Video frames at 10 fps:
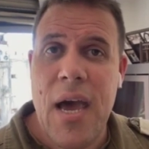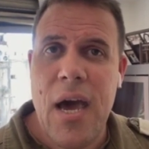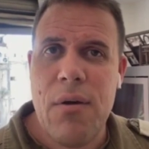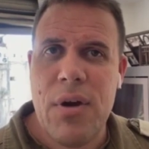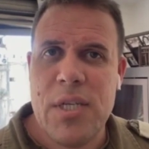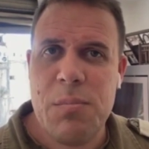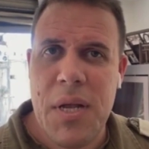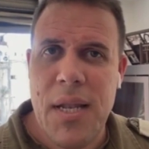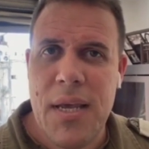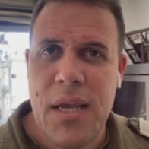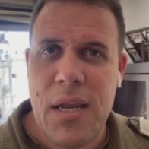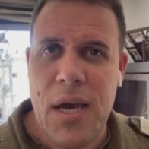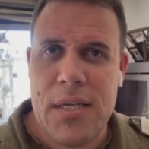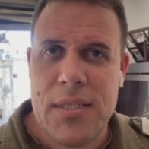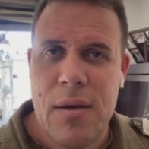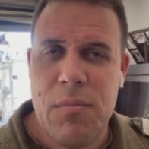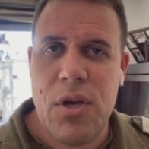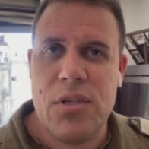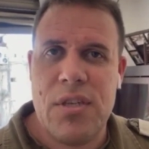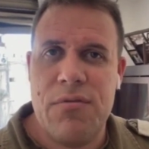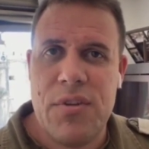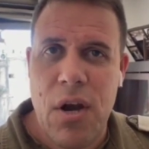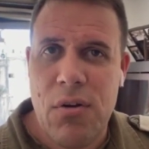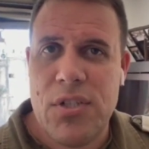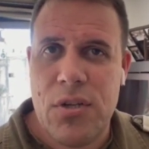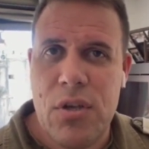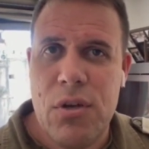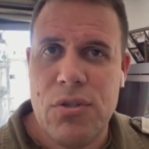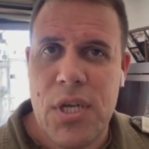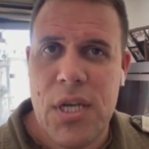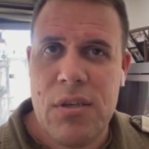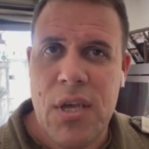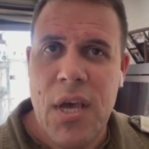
high-rise building in Gaza. Because if terrorists are using it